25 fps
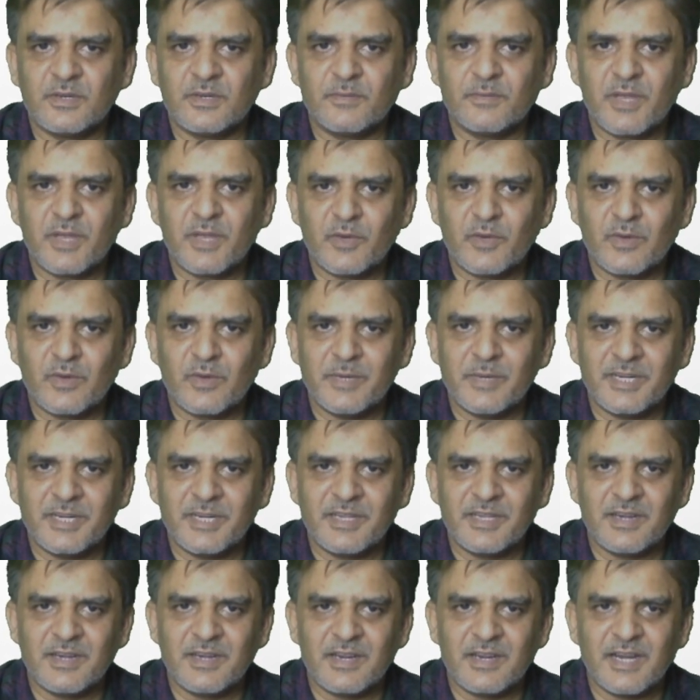manual
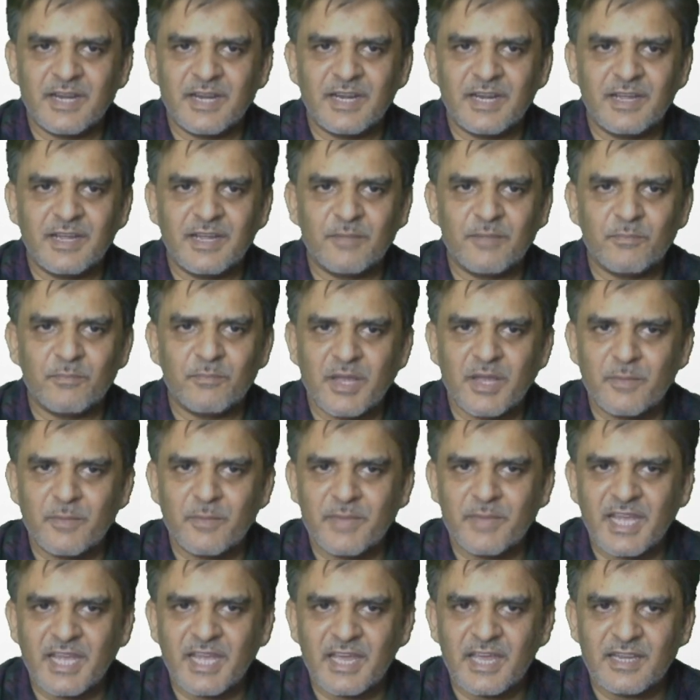material handling:
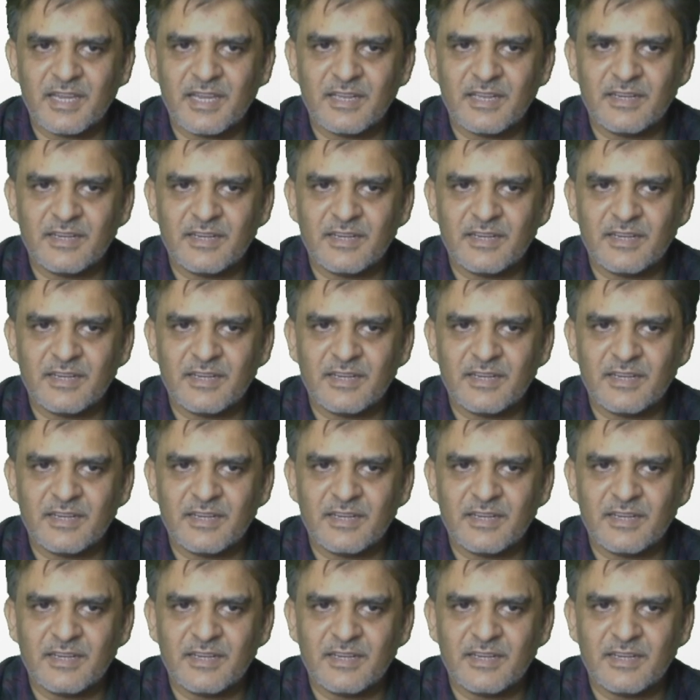biomechanical